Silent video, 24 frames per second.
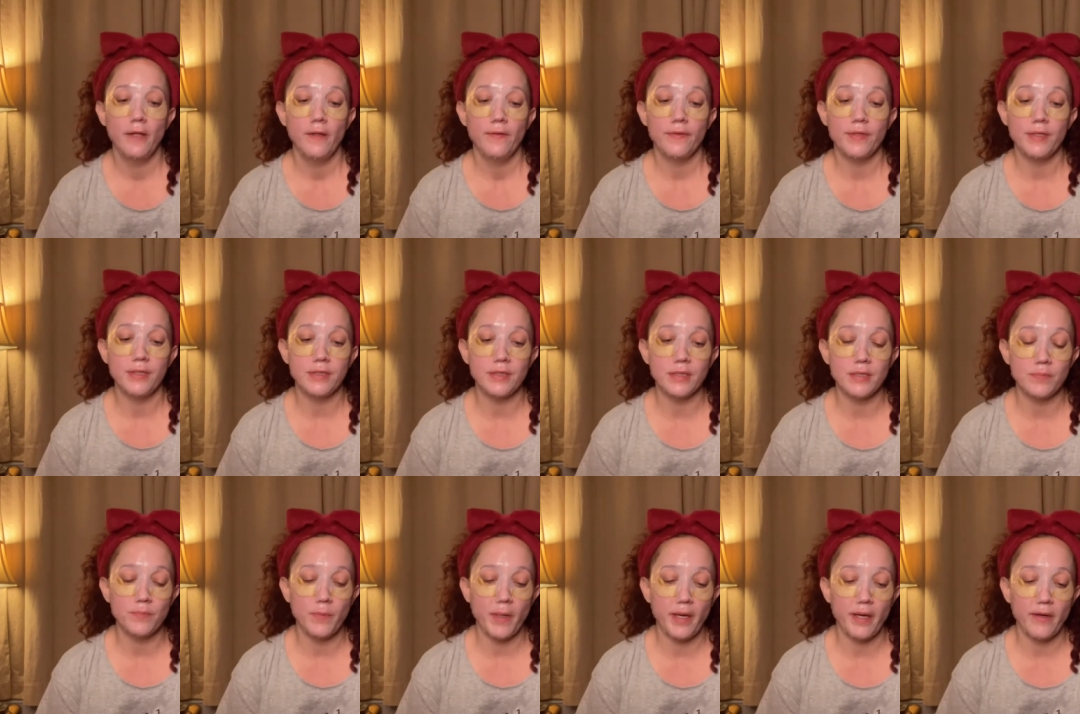This
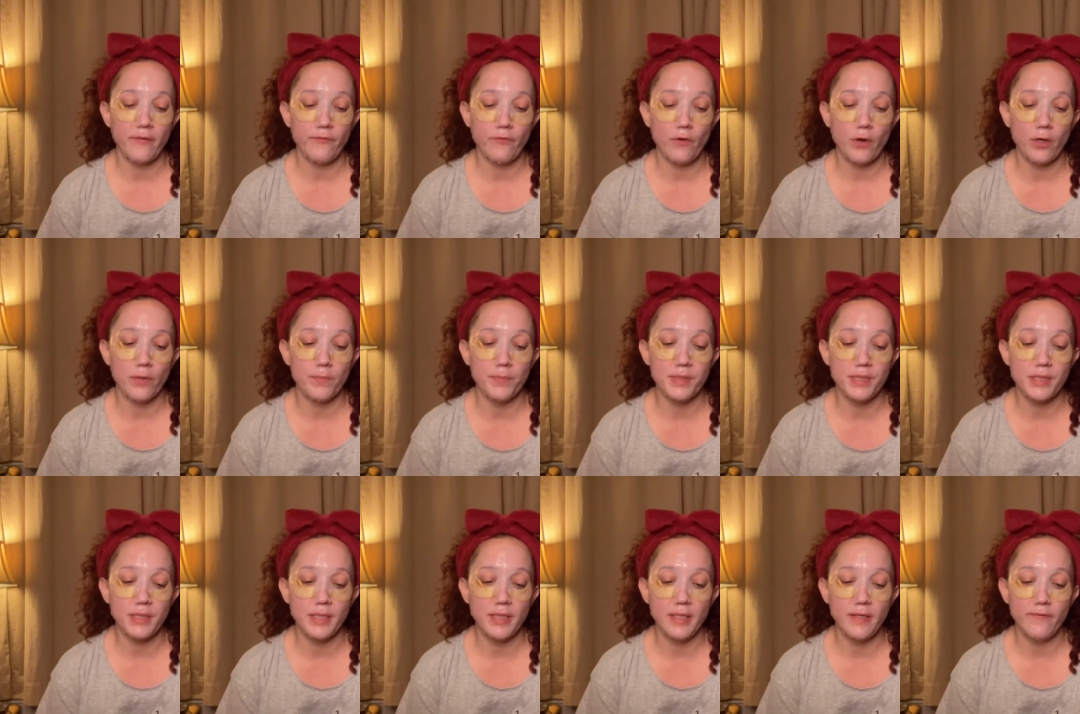is my
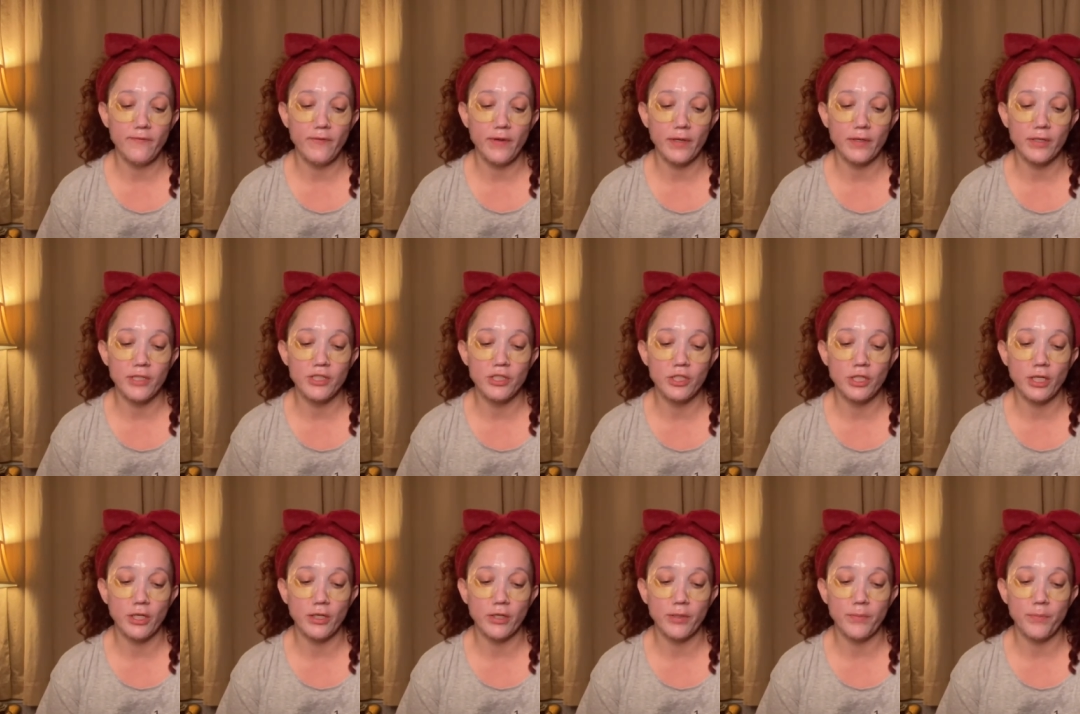Pharmacy Very
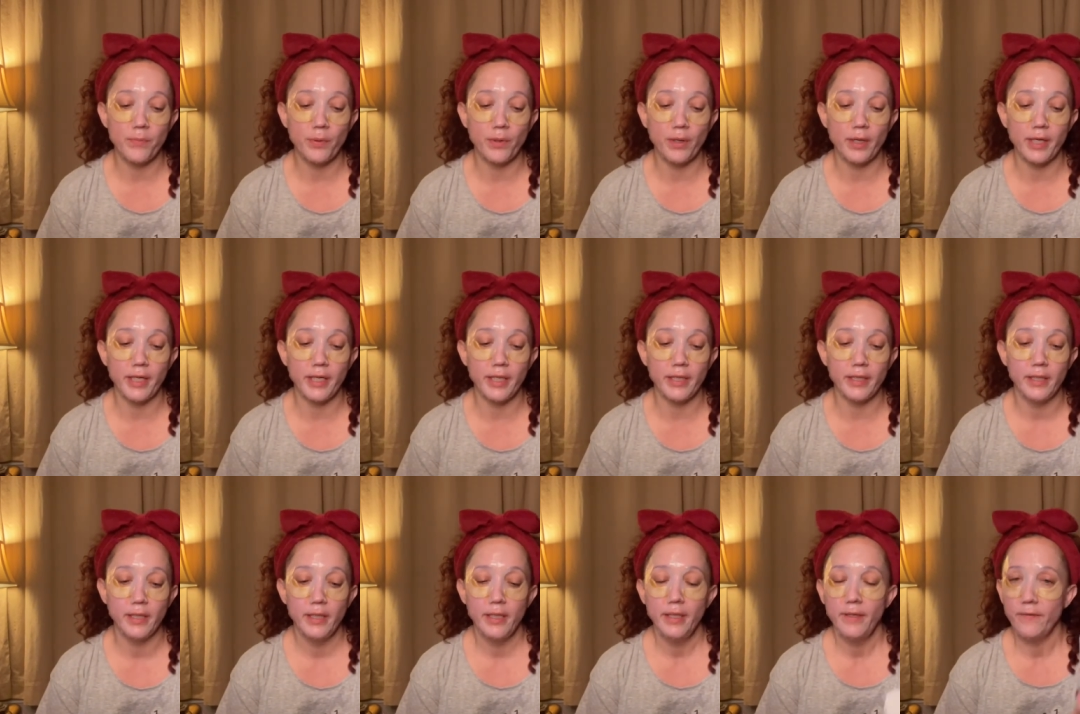Cherry Bright
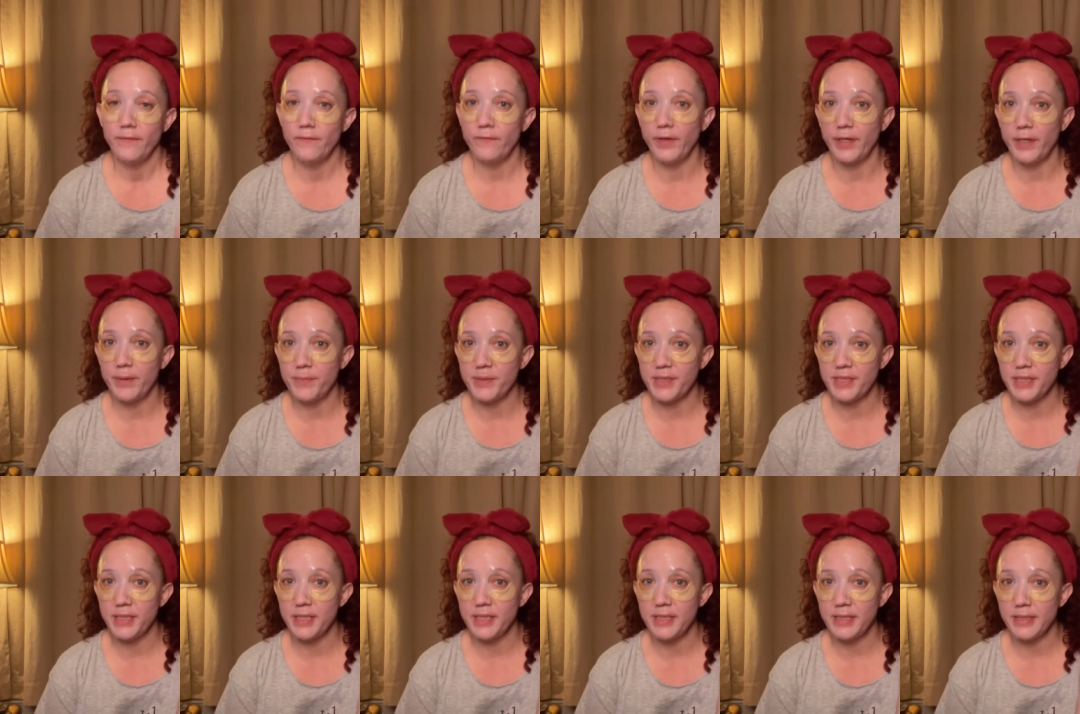Vitamin
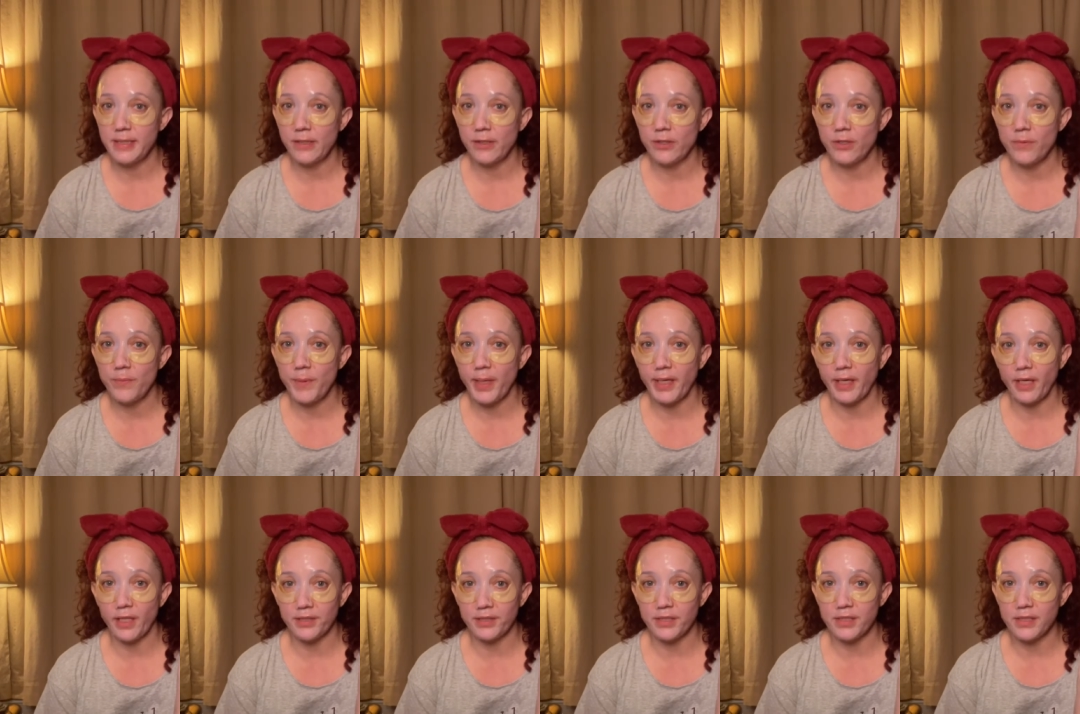C Serum. I
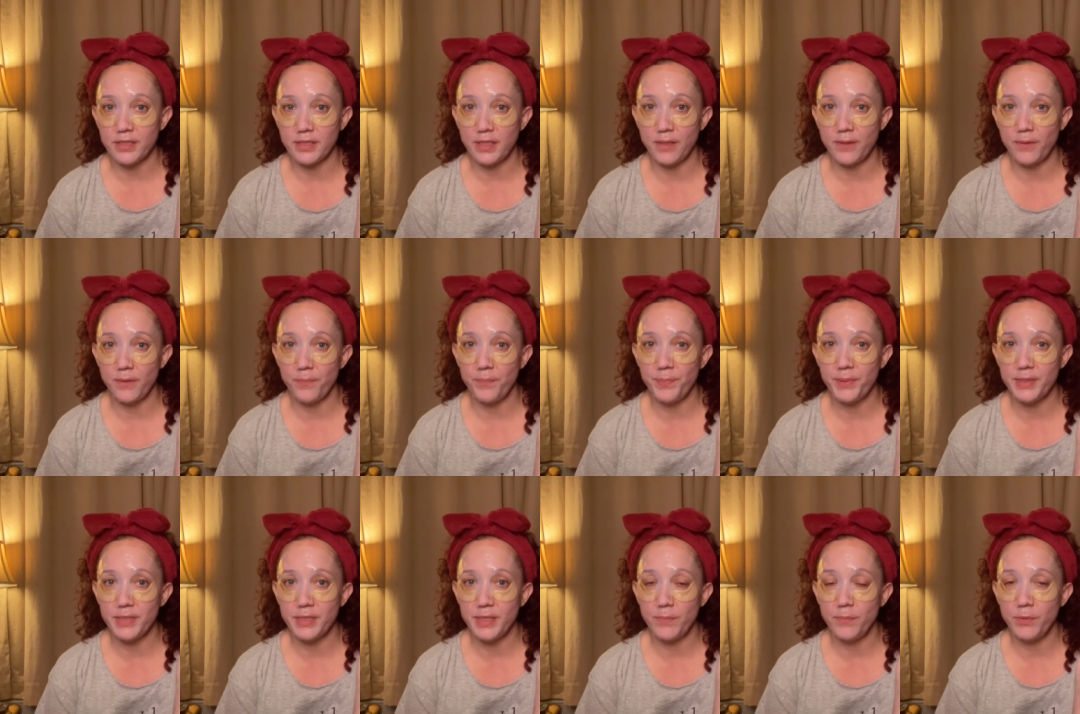got this in a
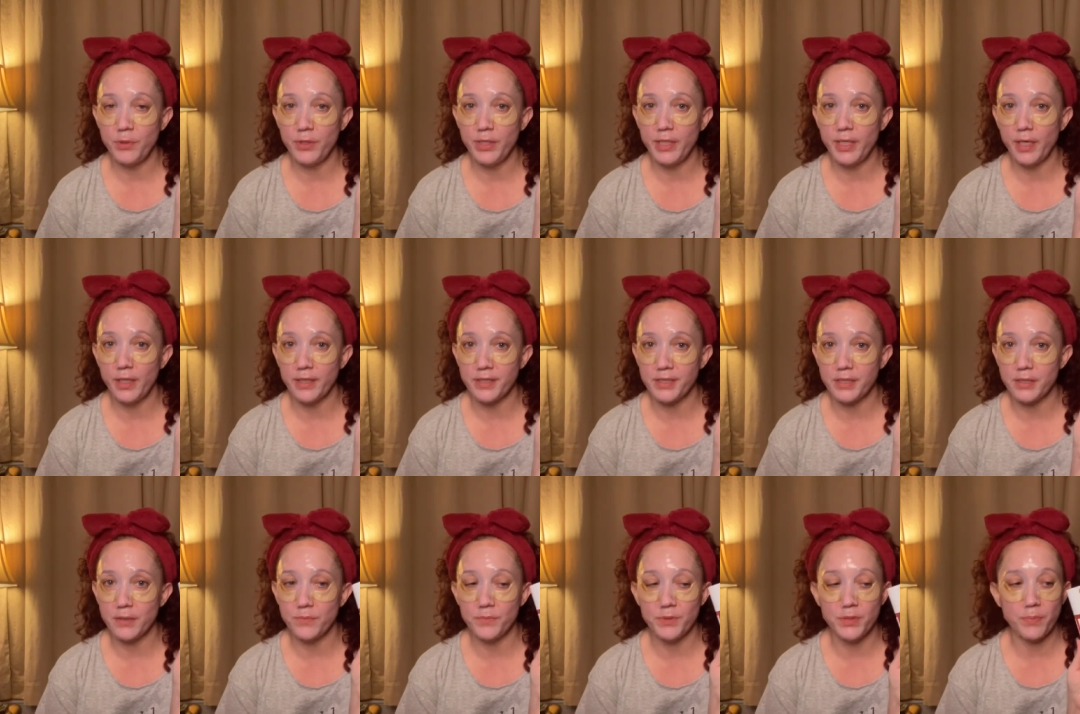Bizy Beauty
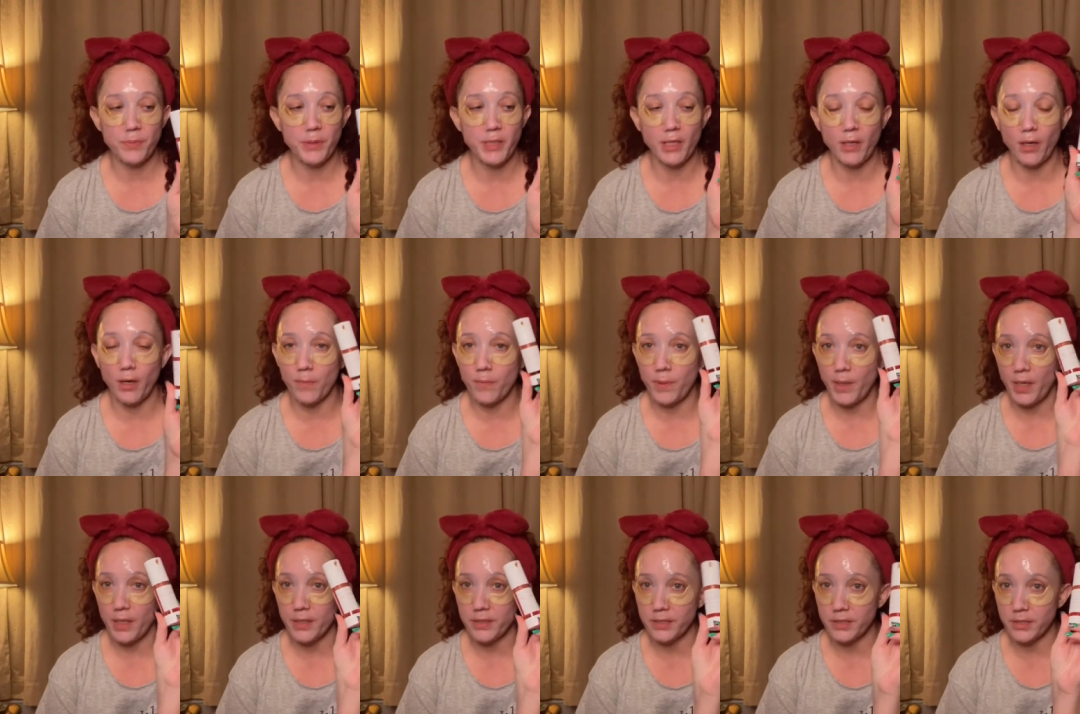Customs PR
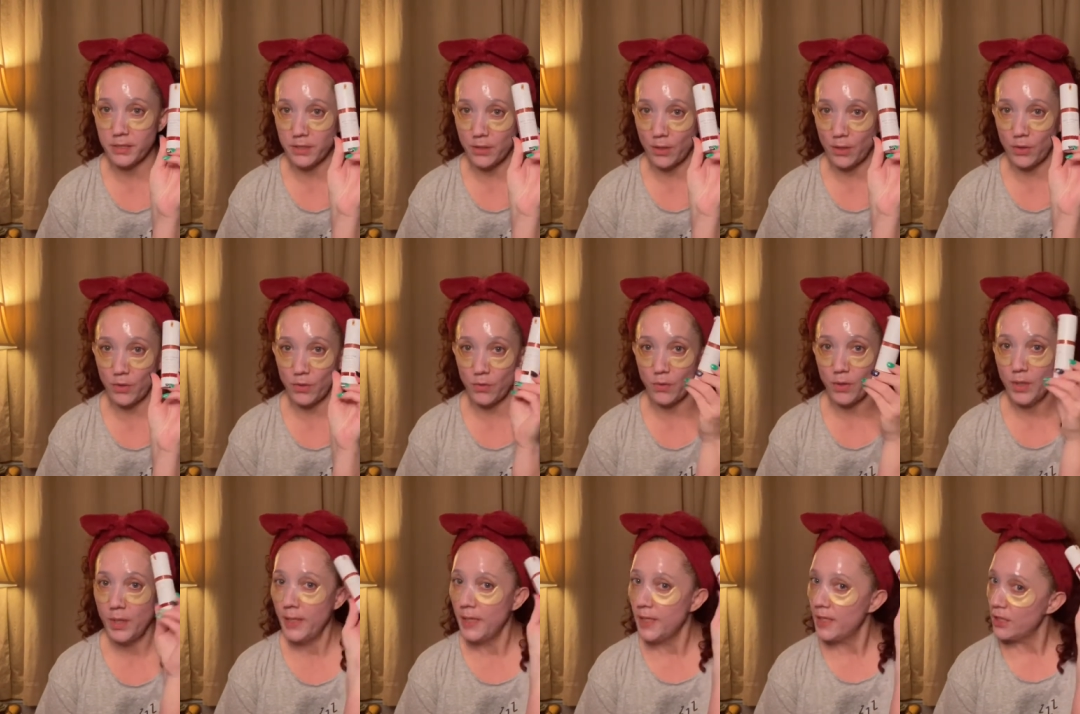box. So
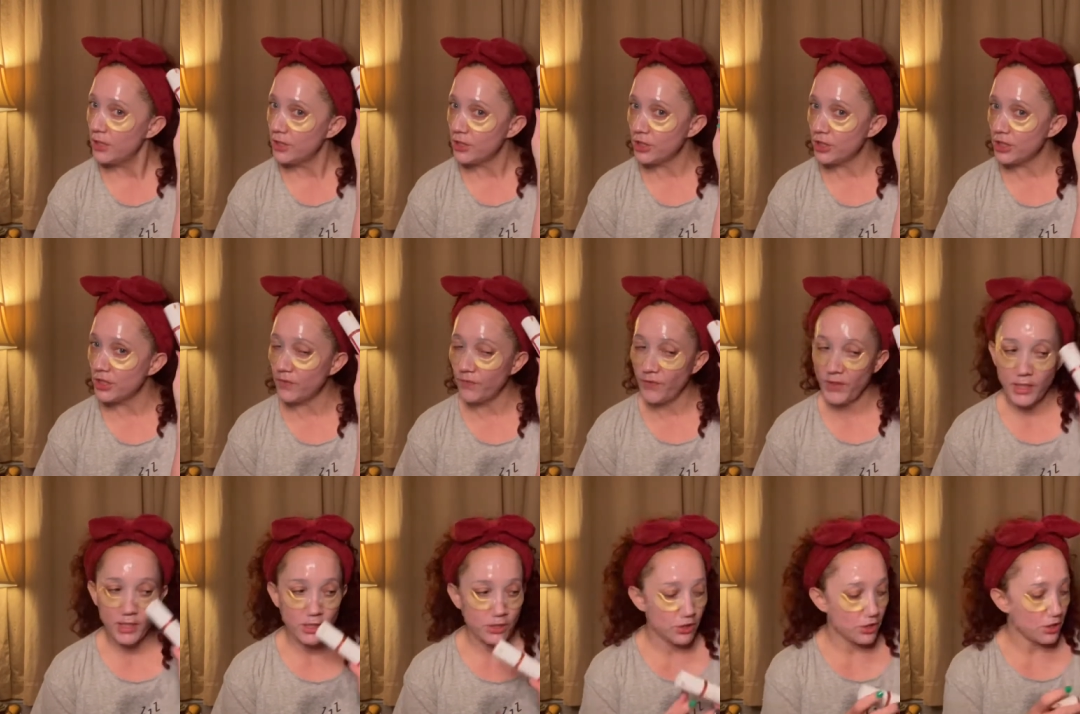she's
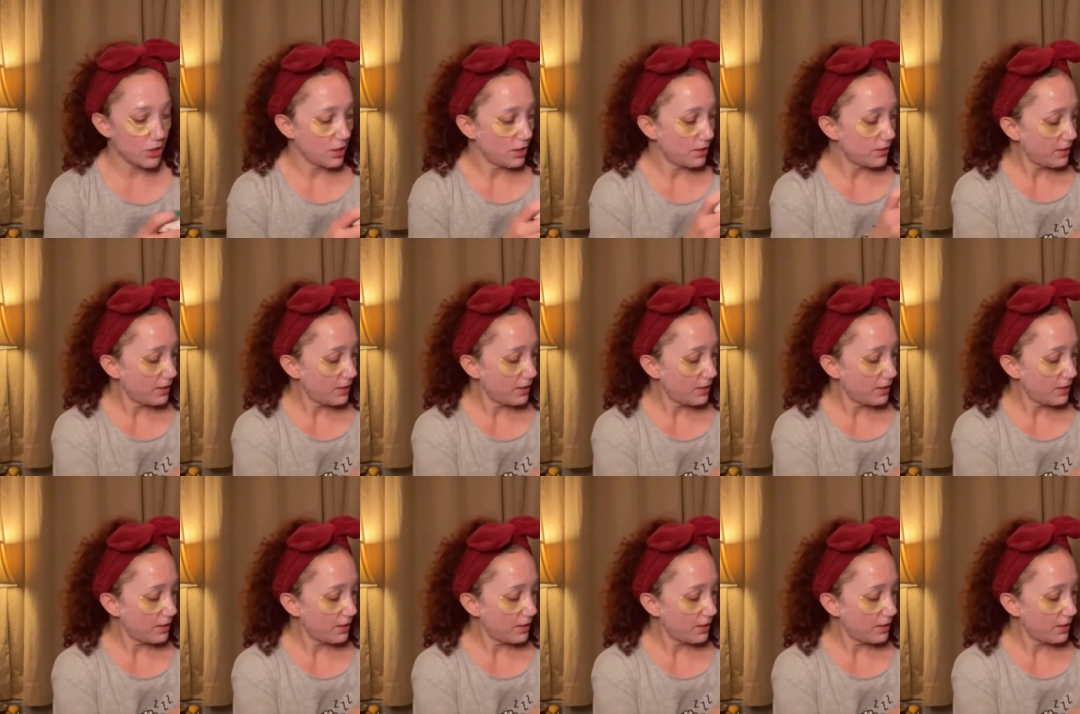finished.